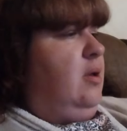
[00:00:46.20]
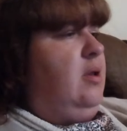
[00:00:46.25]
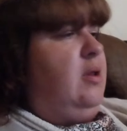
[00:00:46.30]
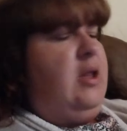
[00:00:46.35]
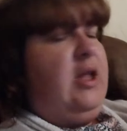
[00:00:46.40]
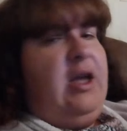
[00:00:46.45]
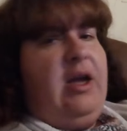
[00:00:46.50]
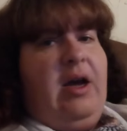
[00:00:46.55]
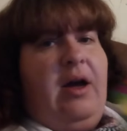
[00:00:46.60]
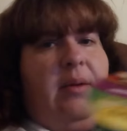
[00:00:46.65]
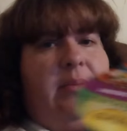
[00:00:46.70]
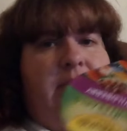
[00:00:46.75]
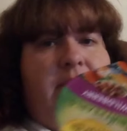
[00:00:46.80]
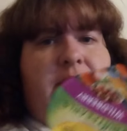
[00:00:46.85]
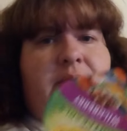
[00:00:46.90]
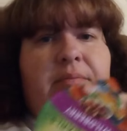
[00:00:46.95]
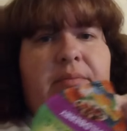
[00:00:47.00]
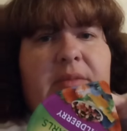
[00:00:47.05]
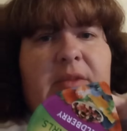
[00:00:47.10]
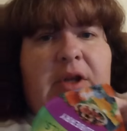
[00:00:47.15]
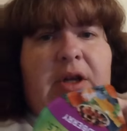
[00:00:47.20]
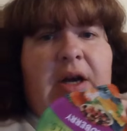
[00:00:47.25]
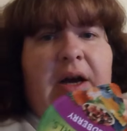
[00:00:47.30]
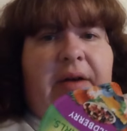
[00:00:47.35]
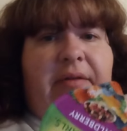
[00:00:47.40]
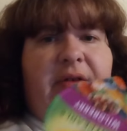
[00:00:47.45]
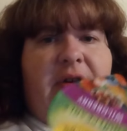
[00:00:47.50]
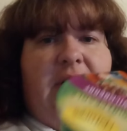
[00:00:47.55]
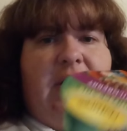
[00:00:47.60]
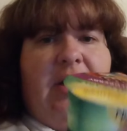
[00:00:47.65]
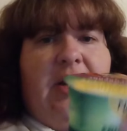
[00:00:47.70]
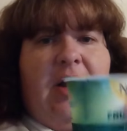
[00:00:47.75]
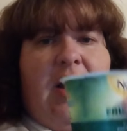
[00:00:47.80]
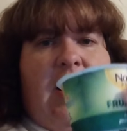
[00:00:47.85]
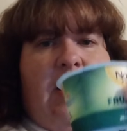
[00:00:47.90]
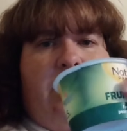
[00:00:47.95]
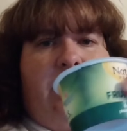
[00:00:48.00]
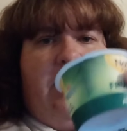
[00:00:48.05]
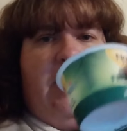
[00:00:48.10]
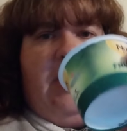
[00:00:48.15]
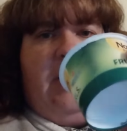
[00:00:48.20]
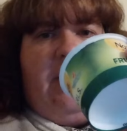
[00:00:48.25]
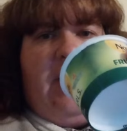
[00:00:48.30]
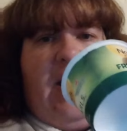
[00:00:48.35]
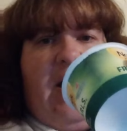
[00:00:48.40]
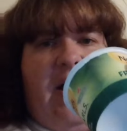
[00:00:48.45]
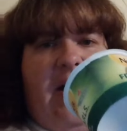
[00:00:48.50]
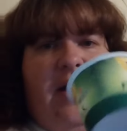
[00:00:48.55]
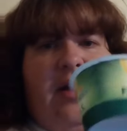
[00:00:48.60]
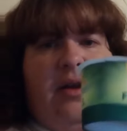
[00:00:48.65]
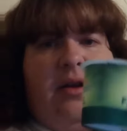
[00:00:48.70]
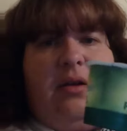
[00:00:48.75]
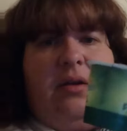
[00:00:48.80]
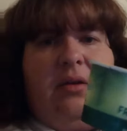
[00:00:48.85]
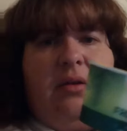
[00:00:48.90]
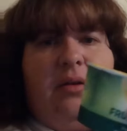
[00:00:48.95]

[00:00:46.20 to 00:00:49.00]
And they come covered in a cup like that.